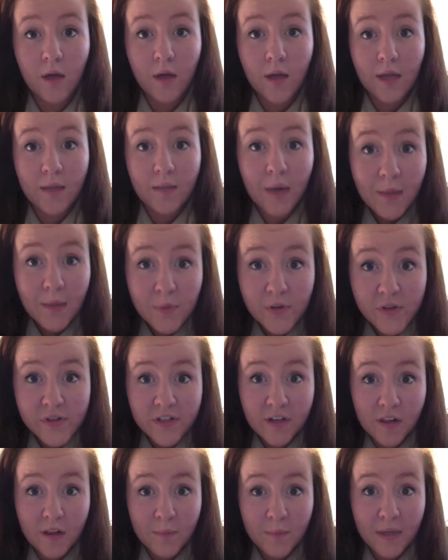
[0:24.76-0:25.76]
In my
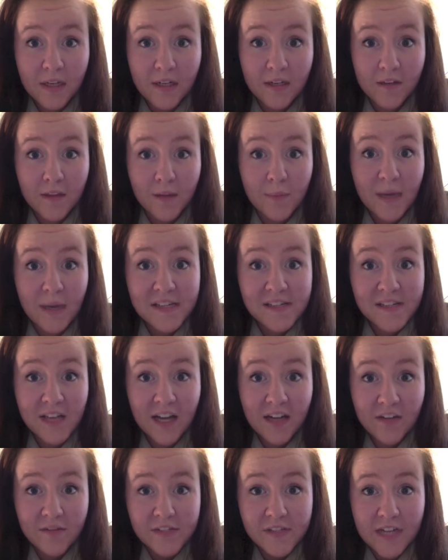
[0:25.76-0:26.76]
personal opinion, the best
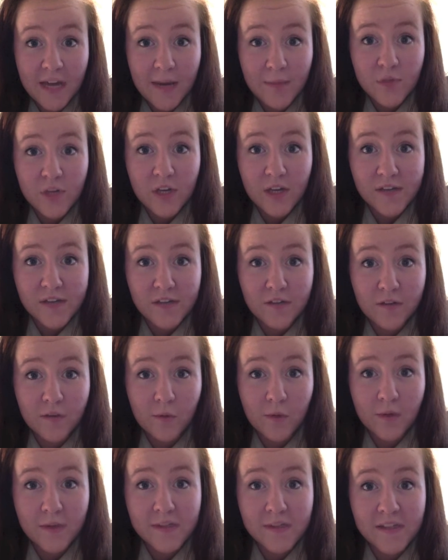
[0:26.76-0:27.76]
kind of Snapchats are the
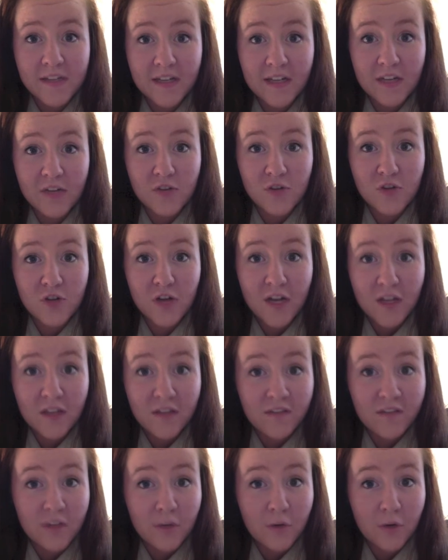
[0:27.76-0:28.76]
ones that can shock
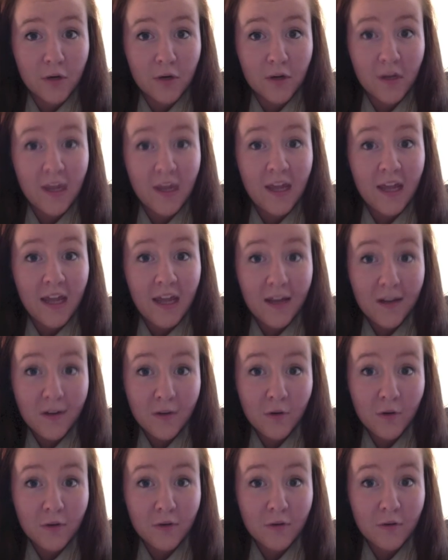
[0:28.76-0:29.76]
the viewer and
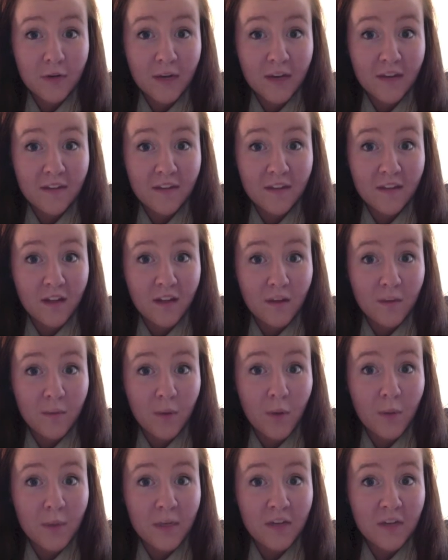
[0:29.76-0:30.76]
or create a
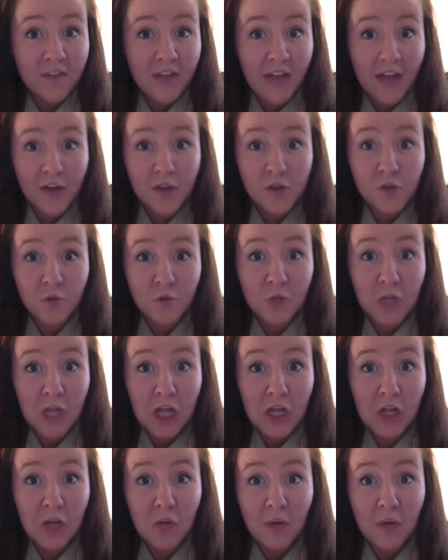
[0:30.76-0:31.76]
moment of actual
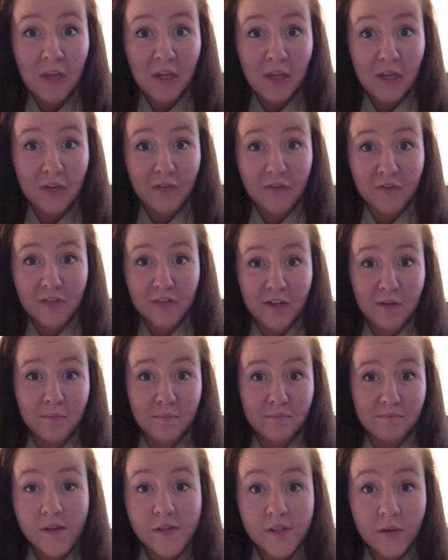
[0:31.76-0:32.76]
LOLing for
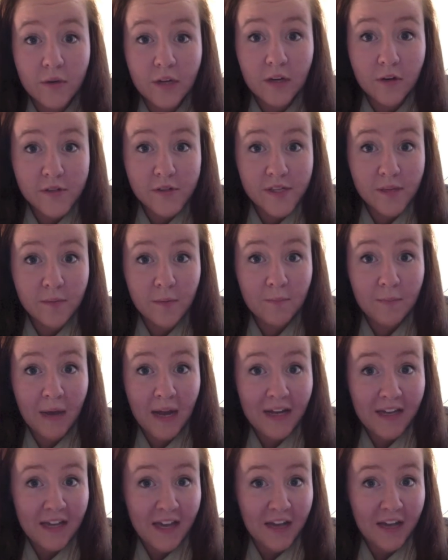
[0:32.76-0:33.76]
them. So here are some of
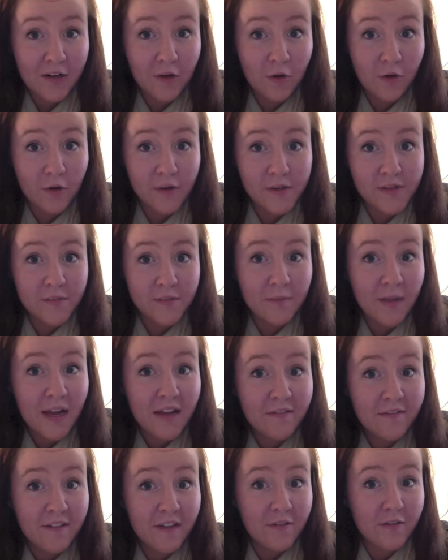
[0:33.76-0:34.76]
my categories of
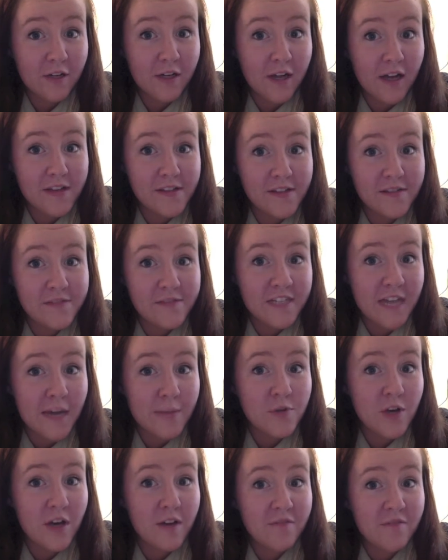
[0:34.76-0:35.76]
my favorite kinds of
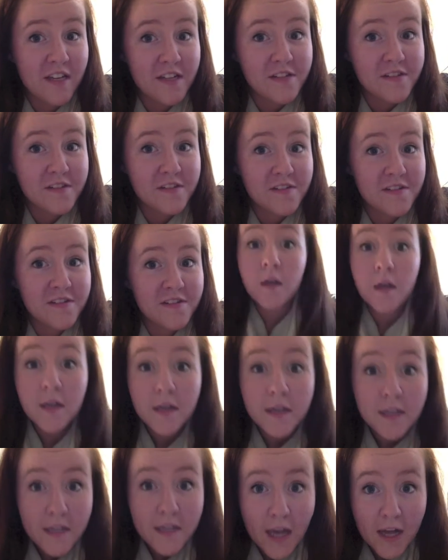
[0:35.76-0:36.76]
Snapchat faces.
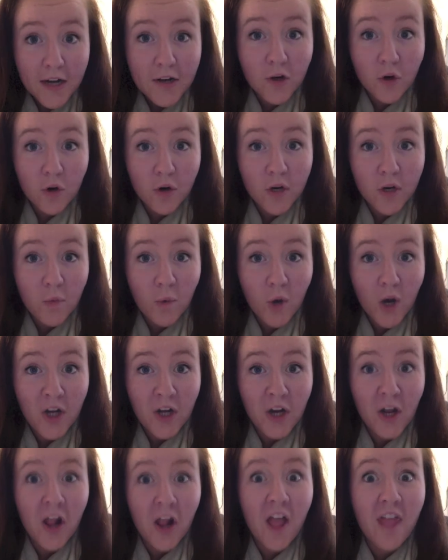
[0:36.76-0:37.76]
Category
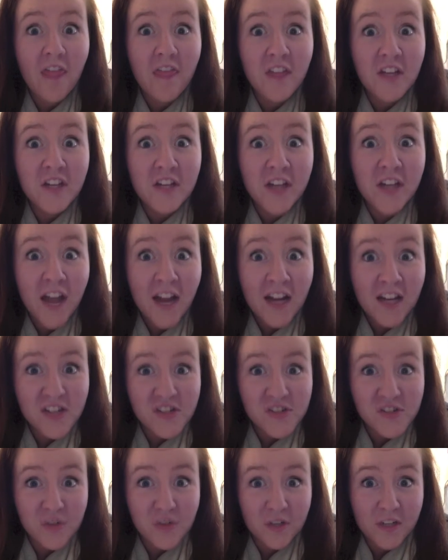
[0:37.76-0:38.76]
1, the
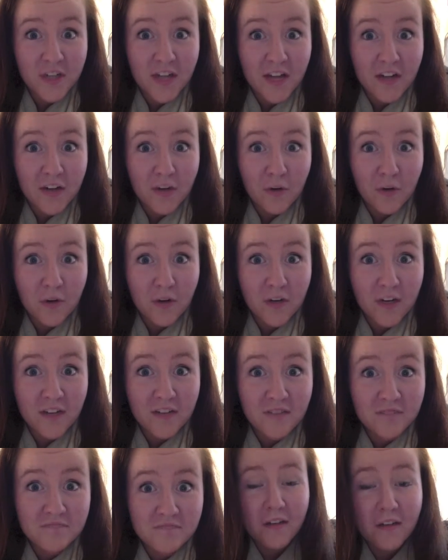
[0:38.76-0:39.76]
dinosaur category.
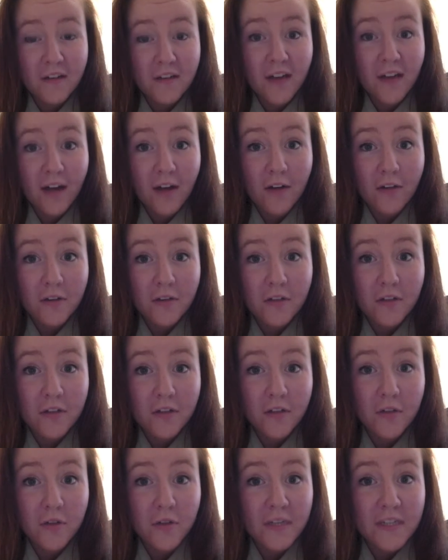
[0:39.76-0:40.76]
Now,
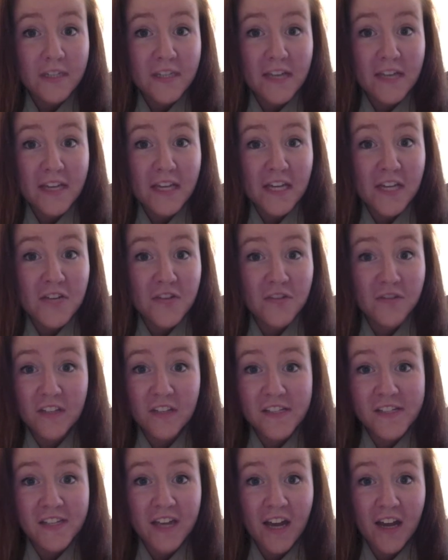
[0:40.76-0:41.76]
you can take each of
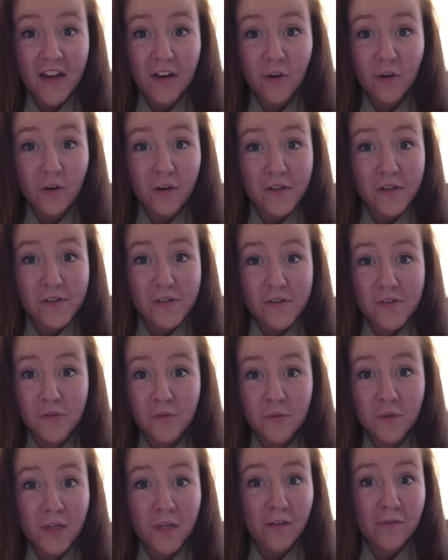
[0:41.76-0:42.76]
these categories
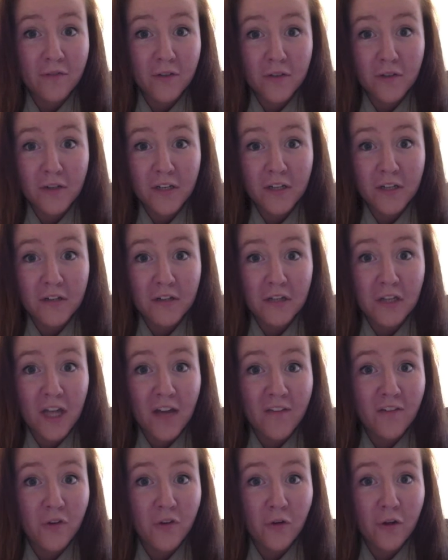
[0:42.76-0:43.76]
to whatever
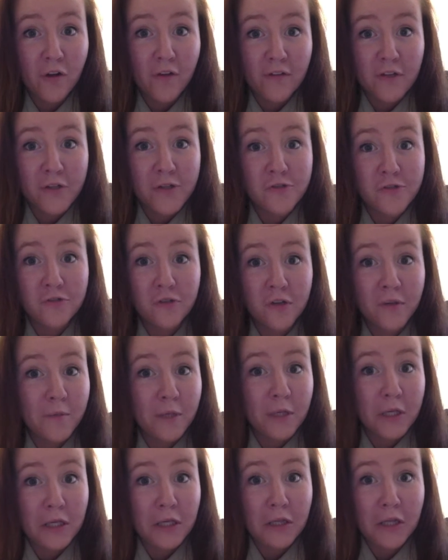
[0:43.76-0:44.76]
level of
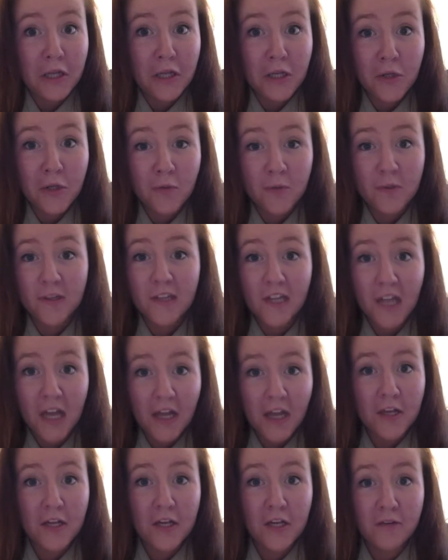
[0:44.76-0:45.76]
extremity that you would
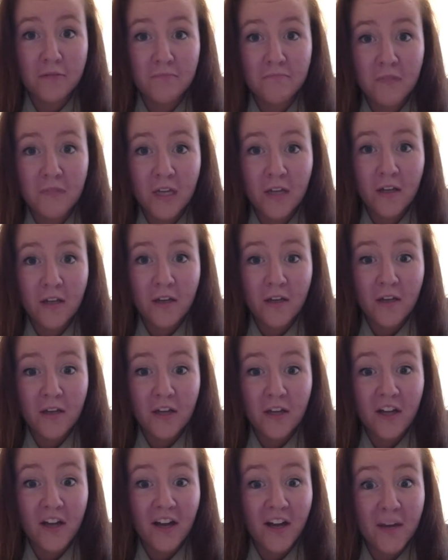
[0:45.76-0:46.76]
like.
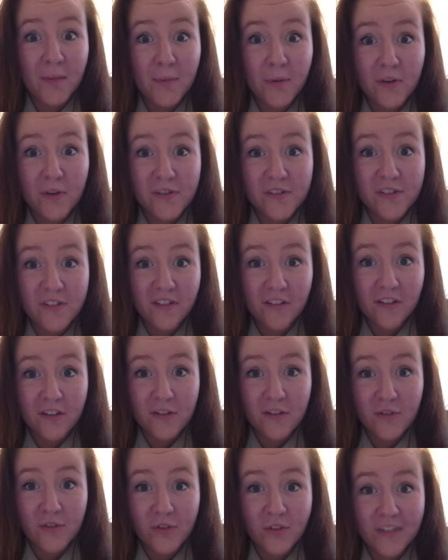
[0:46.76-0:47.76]
I personally
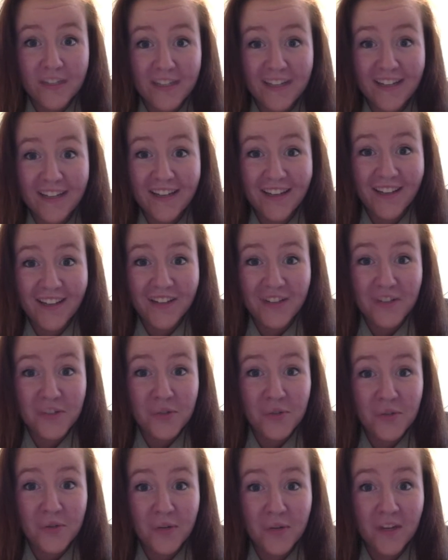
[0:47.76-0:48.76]
enjoy taking it
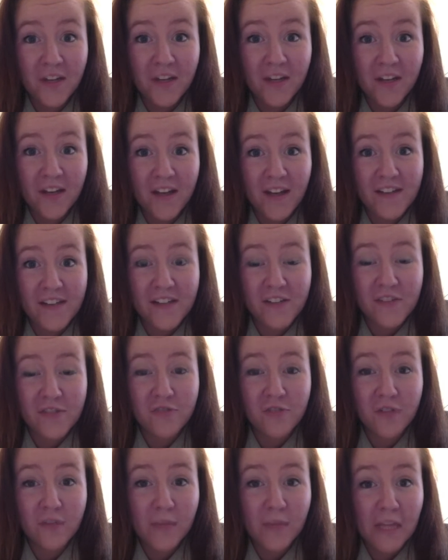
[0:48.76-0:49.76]
to as
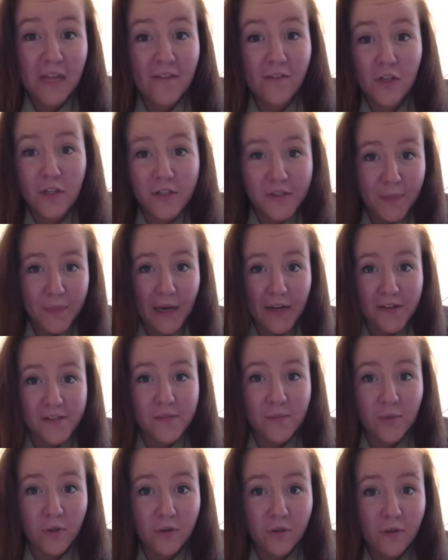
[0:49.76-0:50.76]
extreme a level as
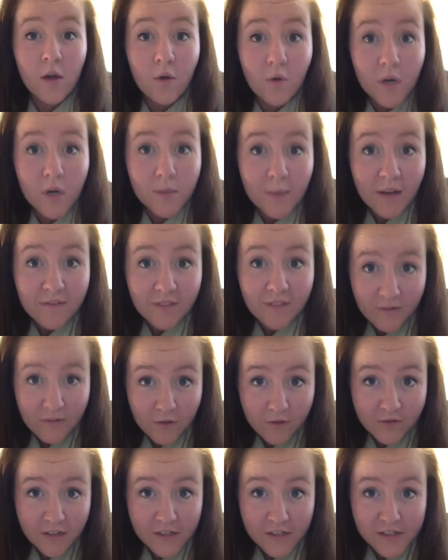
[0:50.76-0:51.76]
possible. One of my
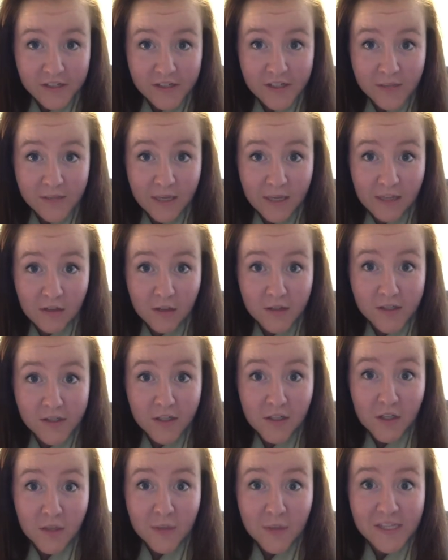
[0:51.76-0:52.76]
favorite faces to make looks a
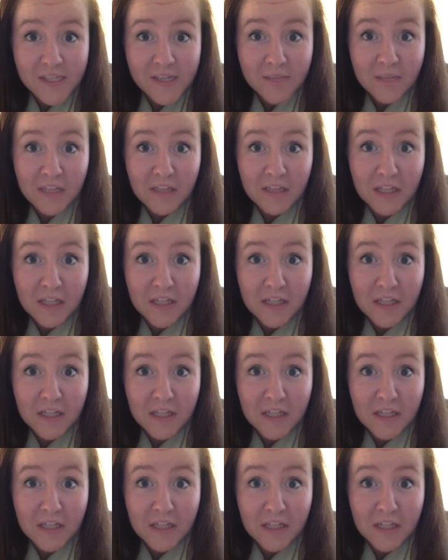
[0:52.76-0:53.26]
little bit something like